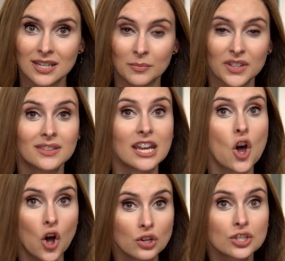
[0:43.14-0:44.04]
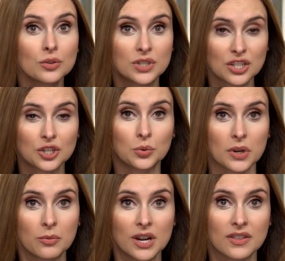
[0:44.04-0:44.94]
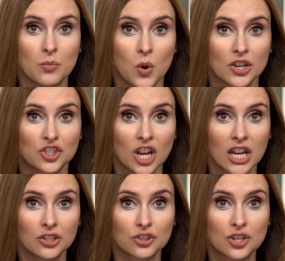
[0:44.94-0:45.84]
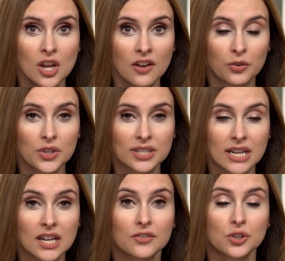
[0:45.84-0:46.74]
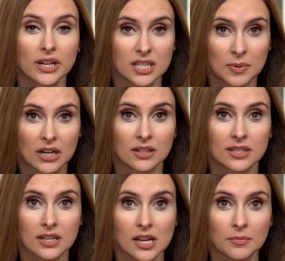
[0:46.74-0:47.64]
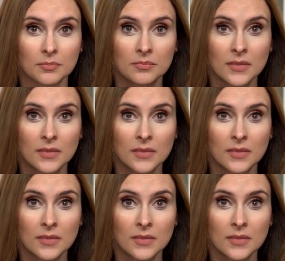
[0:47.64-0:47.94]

something they also disagree with and want changed for the sake of transparency.